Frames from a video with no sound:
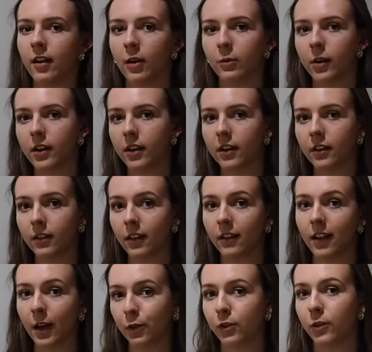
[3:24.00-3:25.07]
down right here that
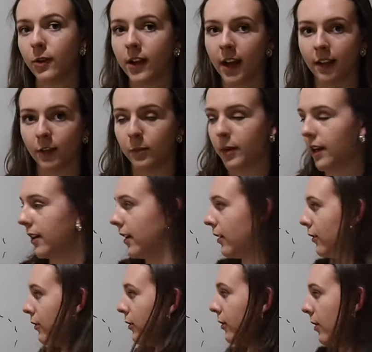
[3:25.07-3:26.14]
allows you to get speed
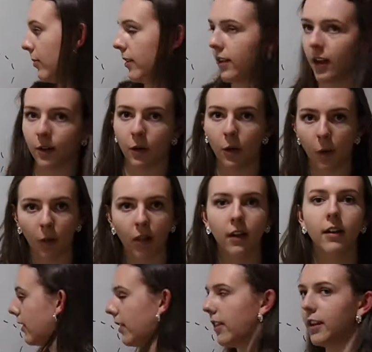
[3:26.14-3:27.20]
and shoot up in that hole.
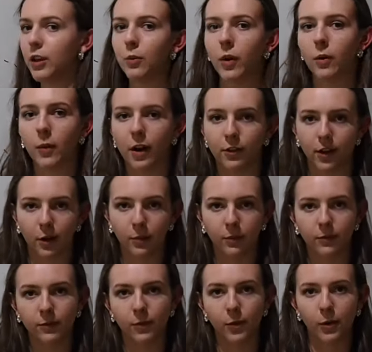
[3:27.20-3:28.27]
The thing you want to watch
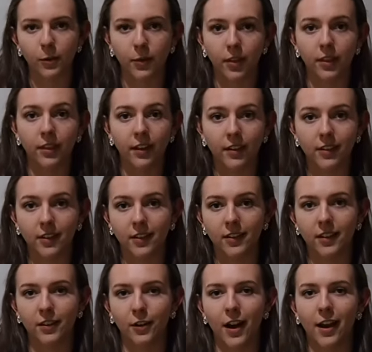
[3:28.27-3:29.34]
out for with this is
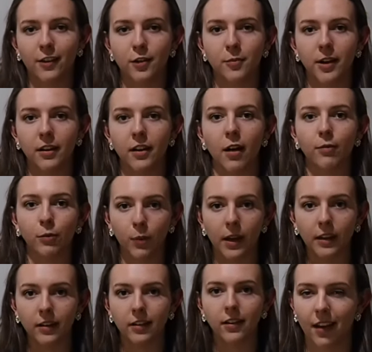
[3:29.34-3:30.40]
that there has to be enough
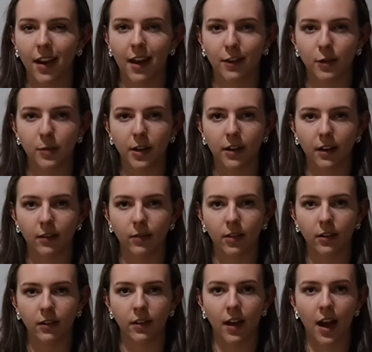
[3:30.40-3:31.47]
wind. It has to be kind of
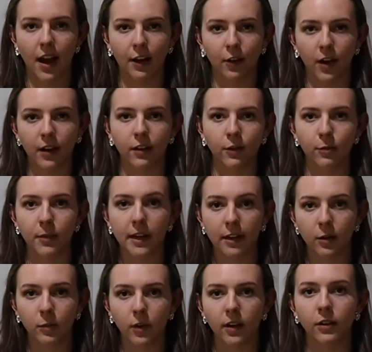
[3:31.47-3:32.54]
the higher end of
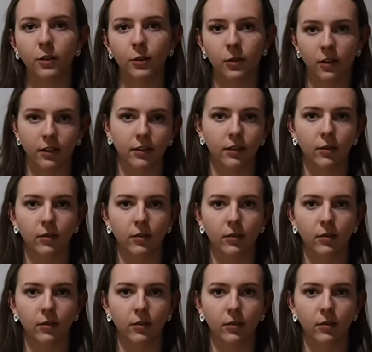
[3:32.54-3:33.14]
medium wind or